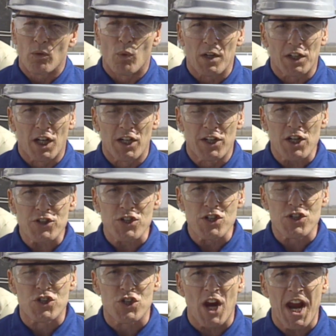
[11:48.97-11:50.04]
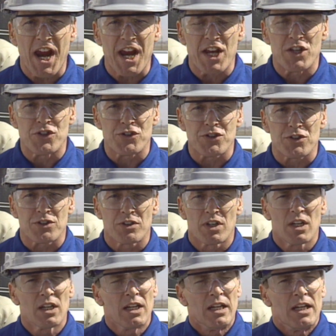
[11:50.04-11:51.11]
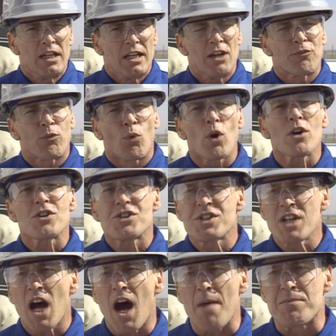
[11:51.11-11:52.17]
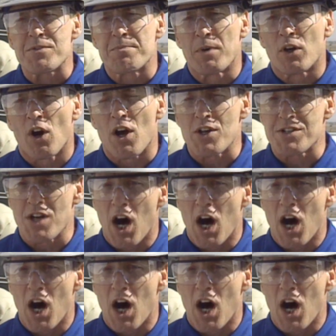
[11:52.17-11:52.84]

when conditions change. If work stops because